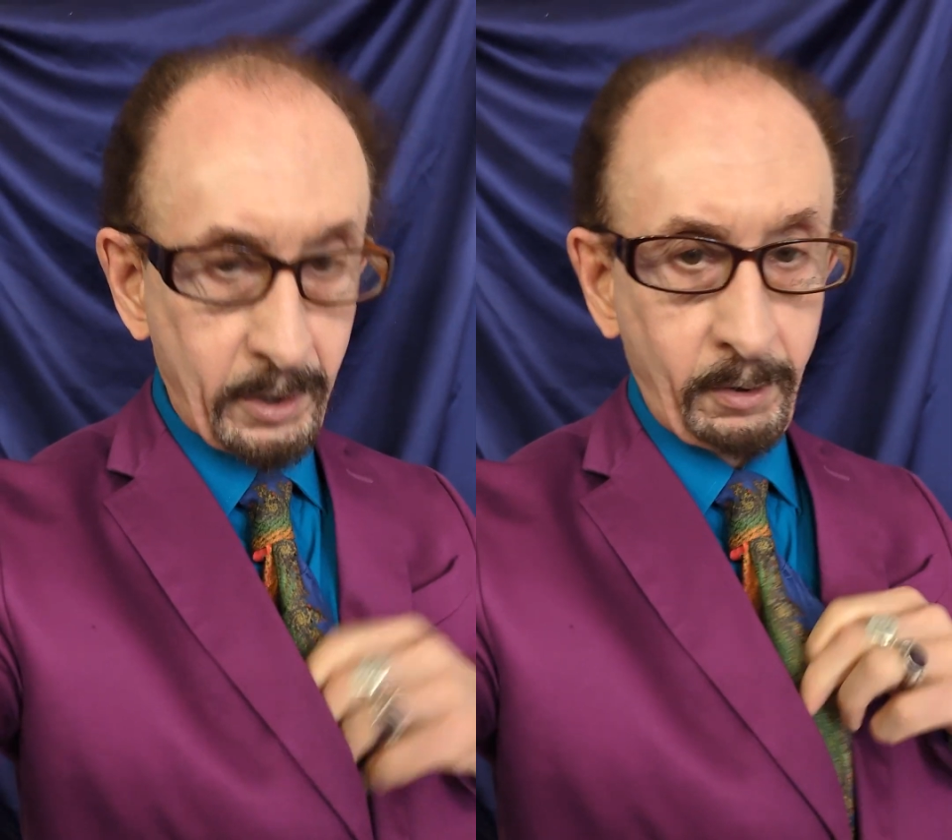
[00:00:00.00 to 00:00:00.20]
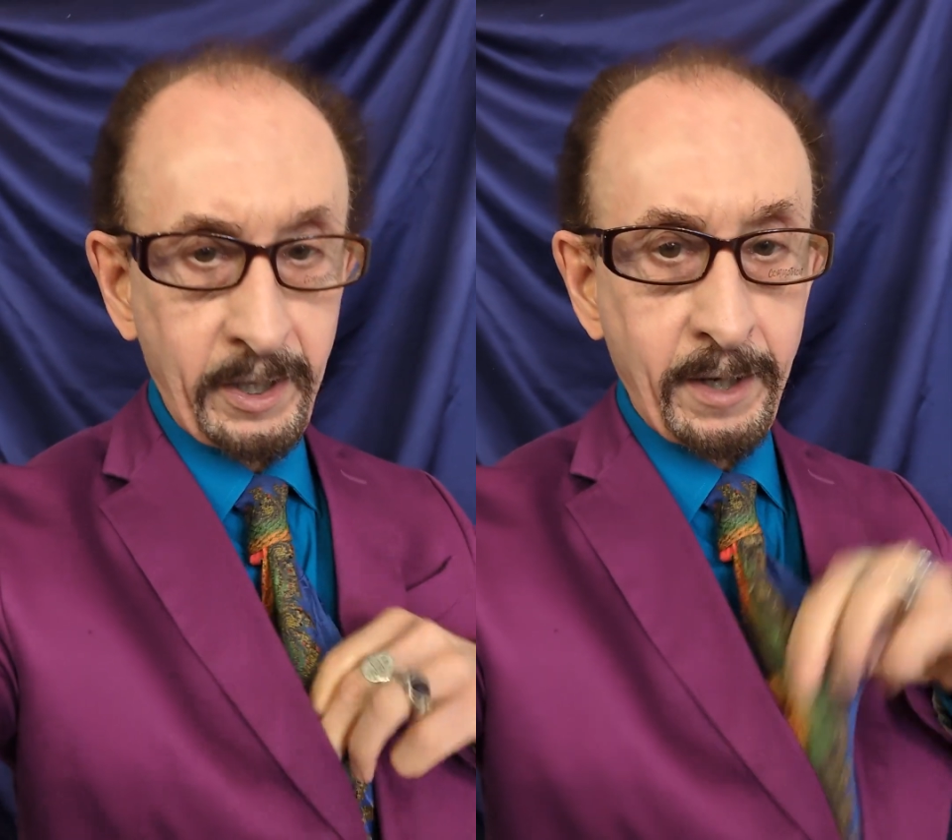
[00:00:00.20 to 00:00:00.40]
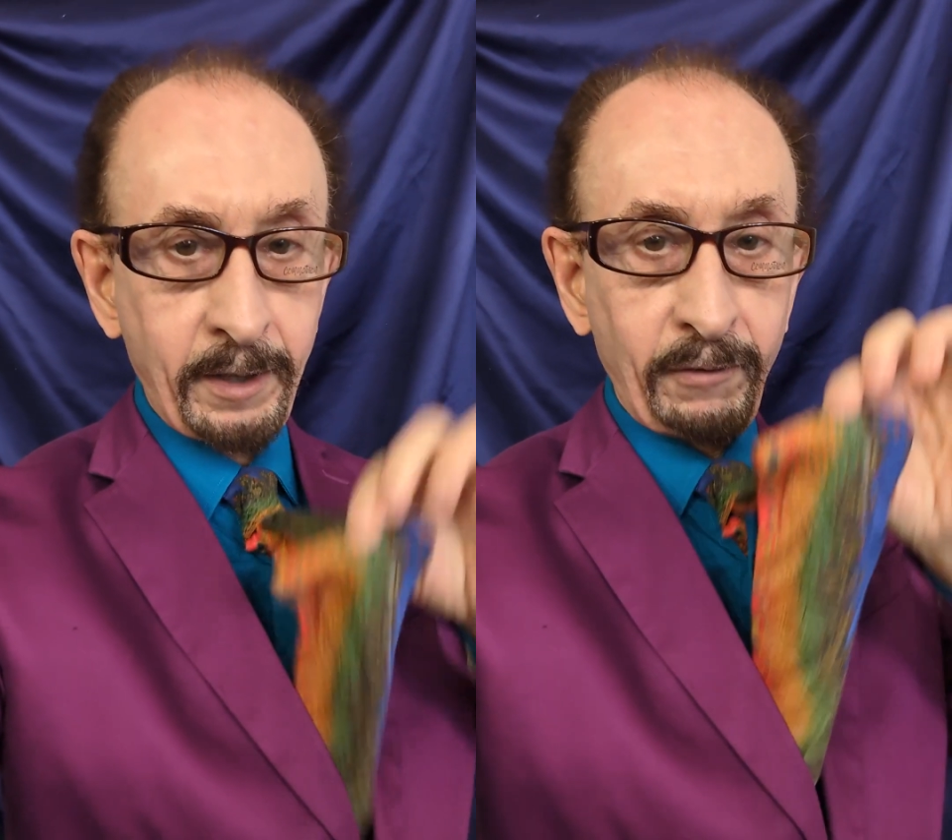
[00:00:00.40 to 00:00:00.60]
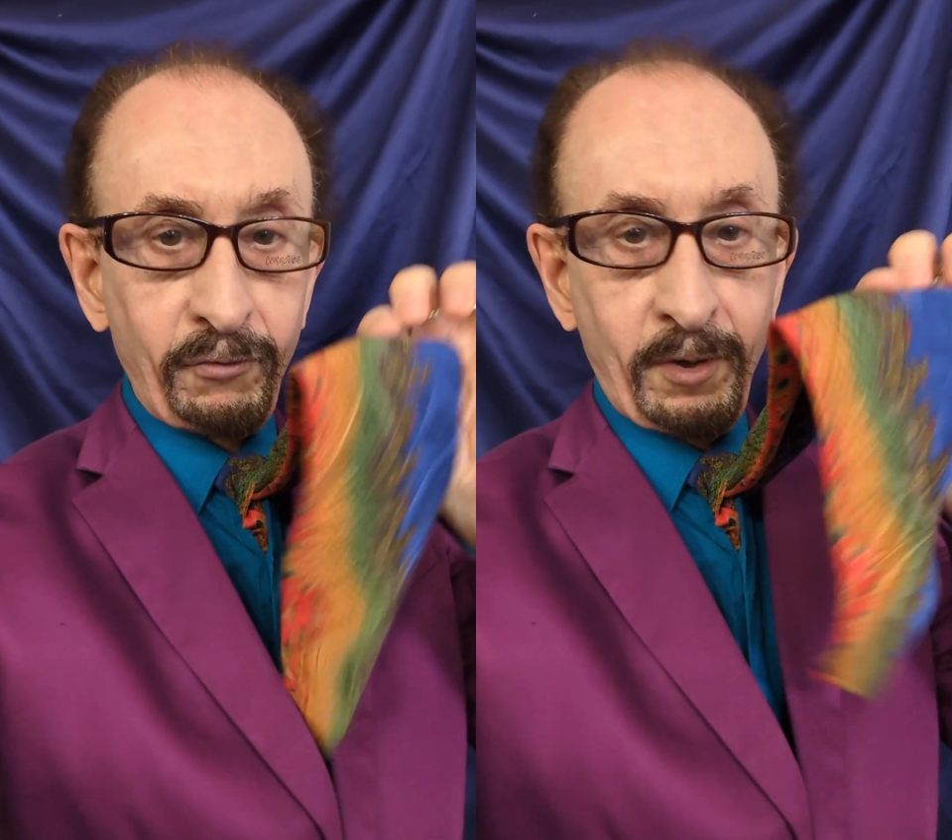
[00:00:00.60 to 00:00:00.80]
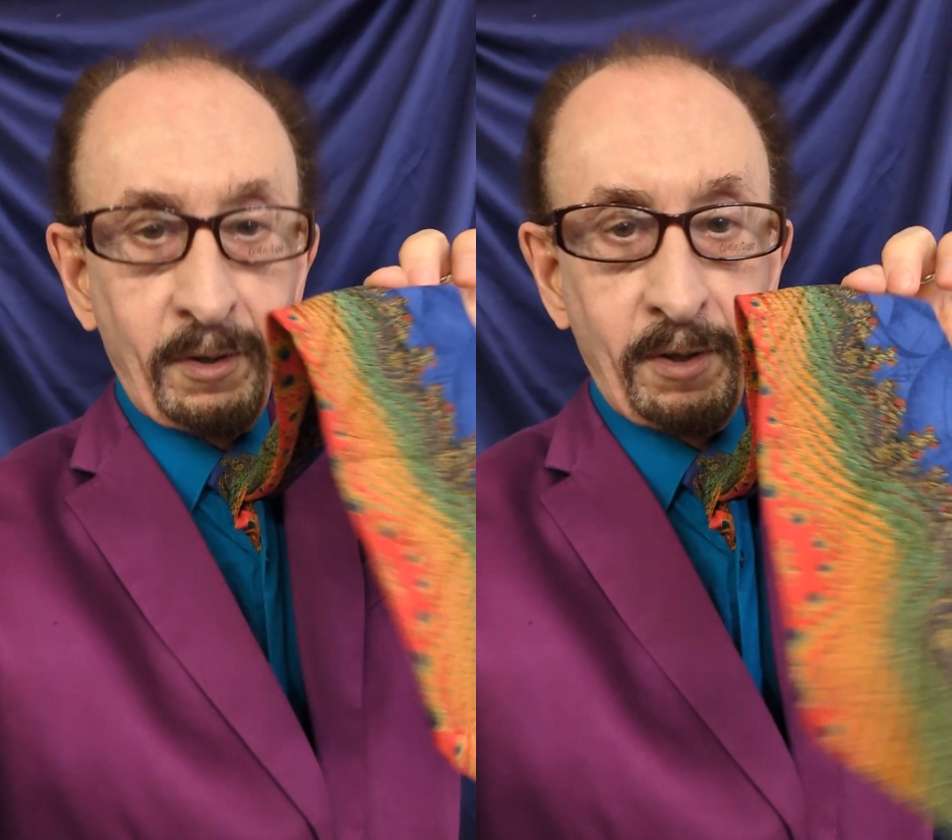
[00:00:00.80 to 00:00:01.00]
be
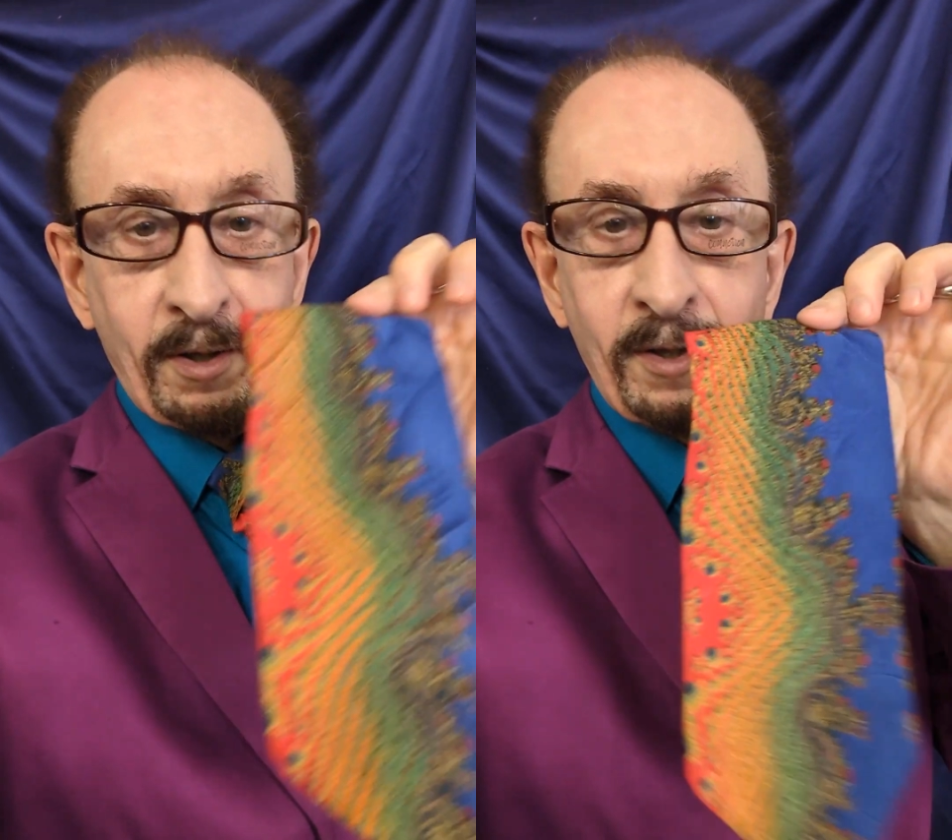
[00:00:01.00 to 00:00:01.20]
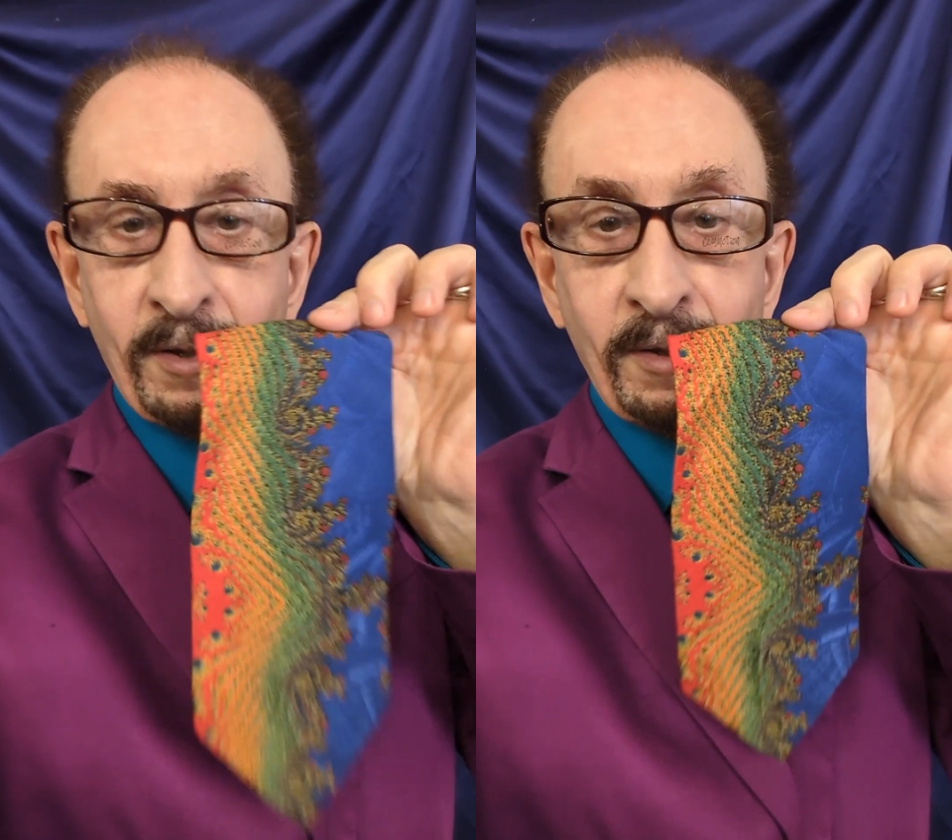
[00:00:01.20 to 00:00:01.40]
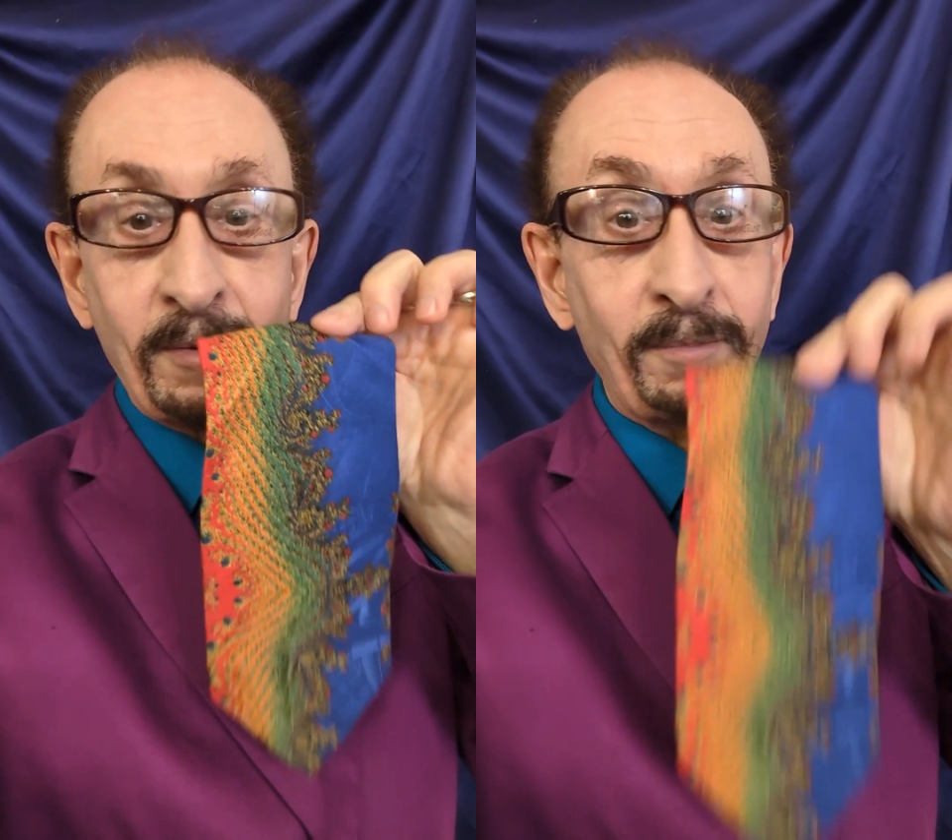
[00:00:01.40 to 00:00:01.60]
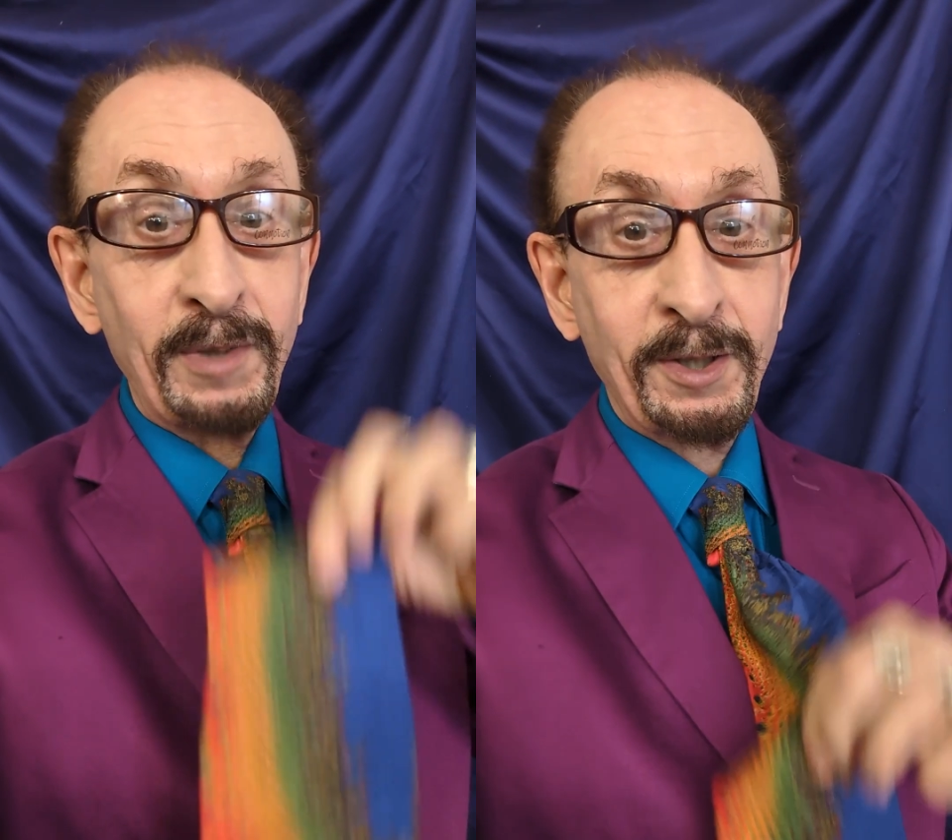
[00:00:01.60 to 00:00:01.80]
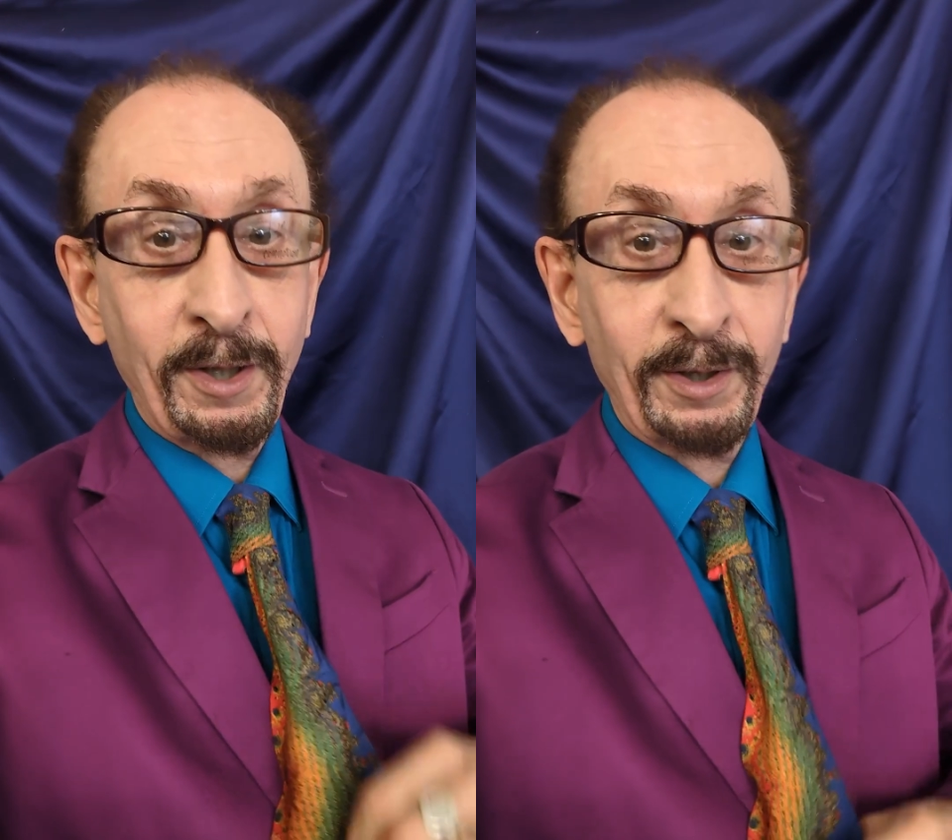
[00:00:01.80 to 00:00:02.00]
creative.
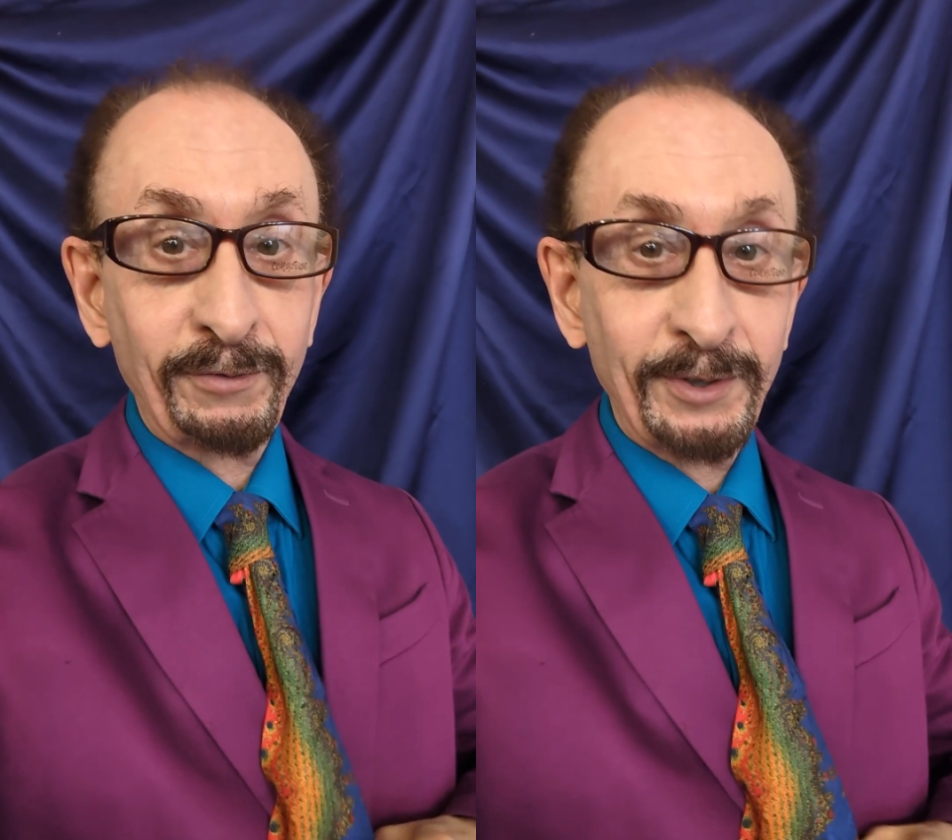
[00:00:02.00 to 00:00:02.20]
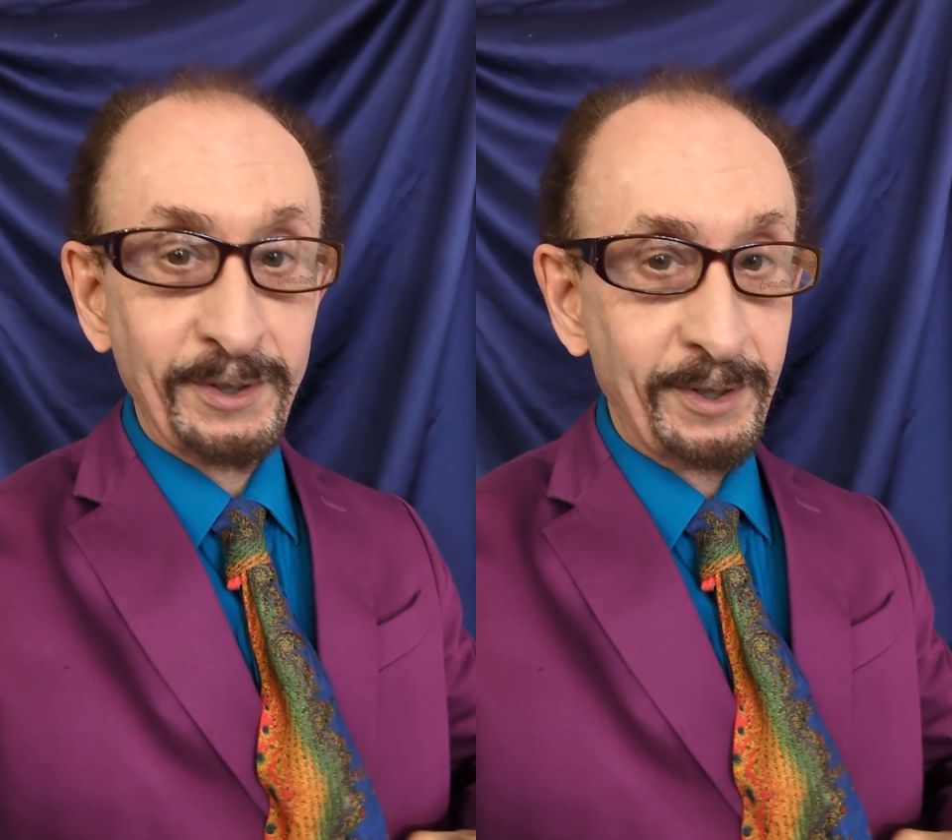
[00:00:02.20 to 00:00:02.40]
Be colorful